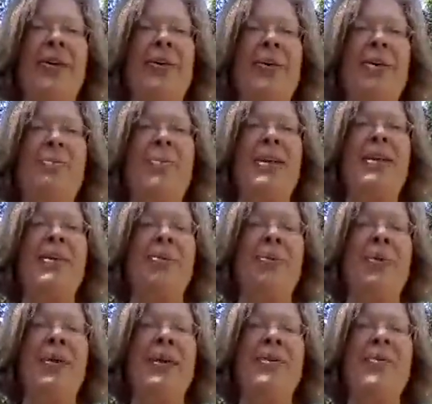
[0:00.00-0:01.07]
would be
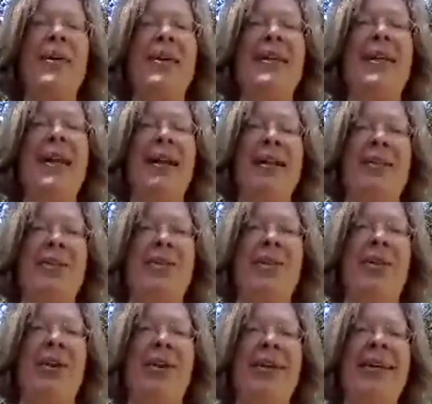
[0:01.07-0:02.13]
3 with an extra
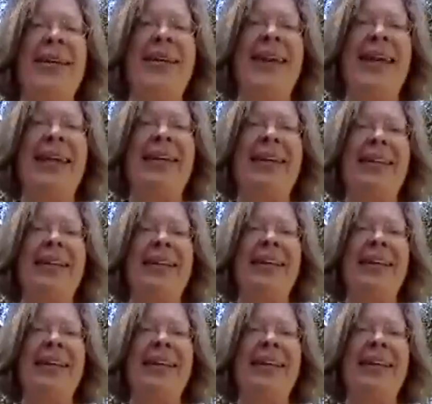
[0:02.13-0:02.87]
long inhale.